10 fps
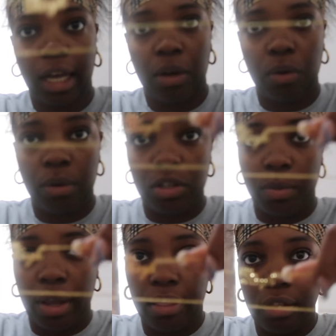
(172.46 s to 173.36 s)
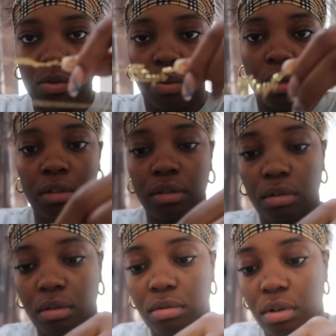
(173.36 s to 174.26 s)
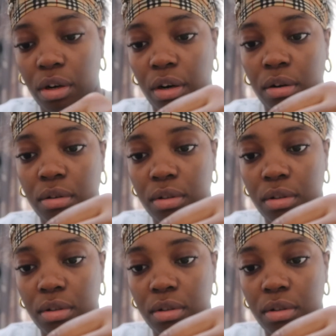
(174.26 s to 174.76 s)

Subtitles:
always wear this one. Oh, girl.